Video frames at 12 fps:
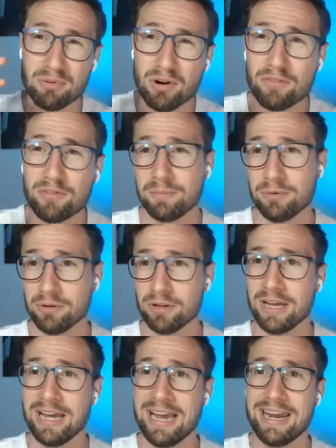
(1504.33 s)
profitable
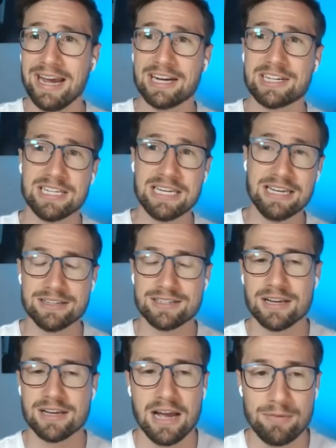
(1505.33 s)
it actually is,
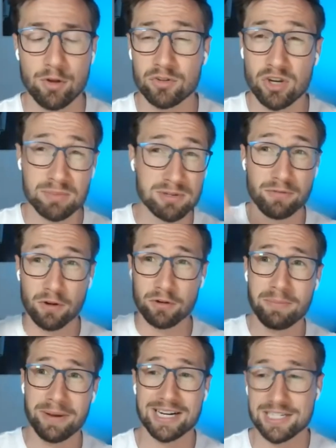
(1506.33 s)
not in terms of volume,
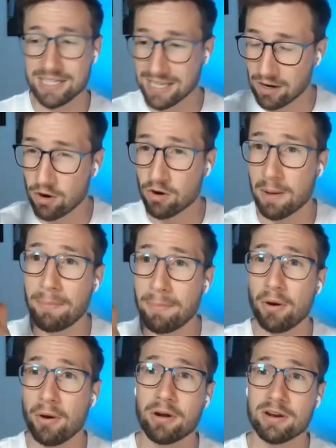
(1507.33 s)
but actually like on a
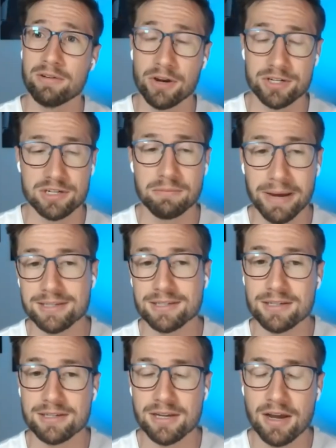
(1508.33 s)
per conversion
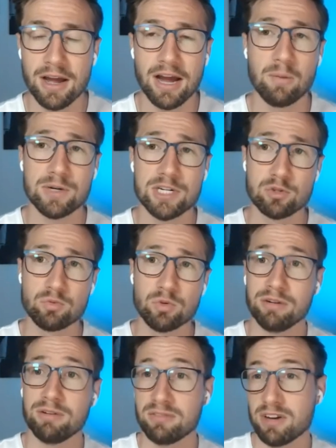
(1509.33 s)
basis, uh, which is
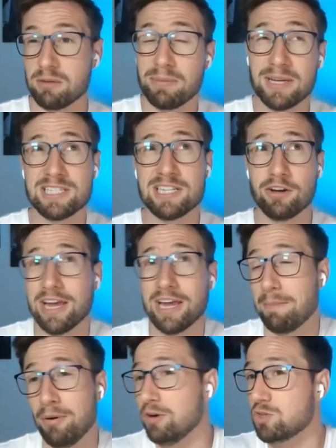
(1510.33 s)
really really valuable. Basically, on like a
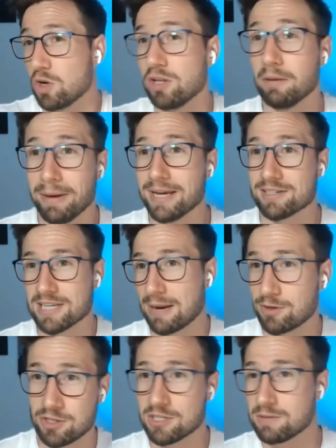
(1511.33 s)
per dollar basis, how
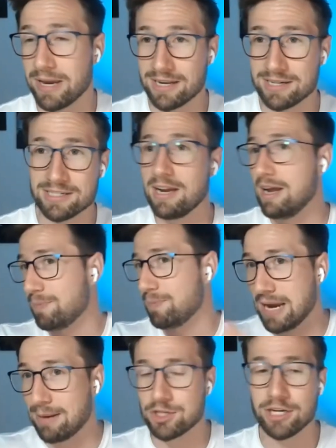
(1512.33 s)
much you spend and
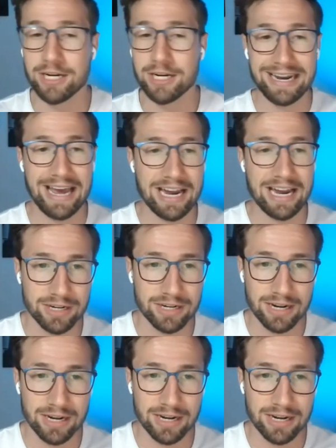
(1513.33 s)
how much you're going to get out of it.